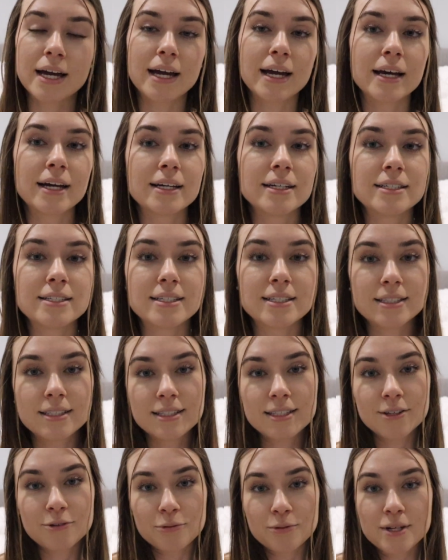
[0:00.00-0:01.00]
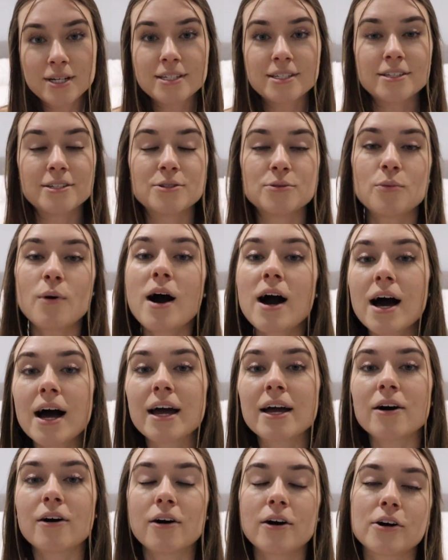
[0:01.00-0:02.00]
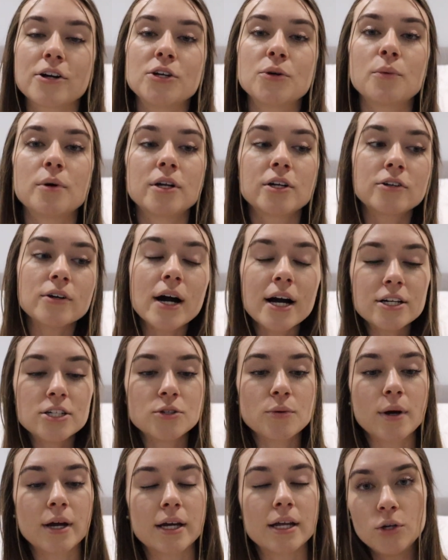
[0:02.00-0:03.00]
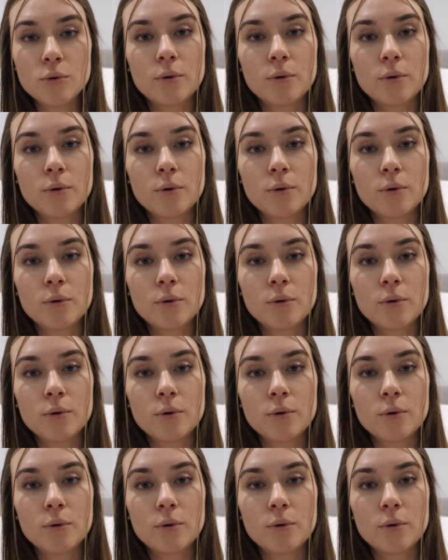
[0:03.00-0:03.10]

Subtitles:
and the reasons why are you want to graduate,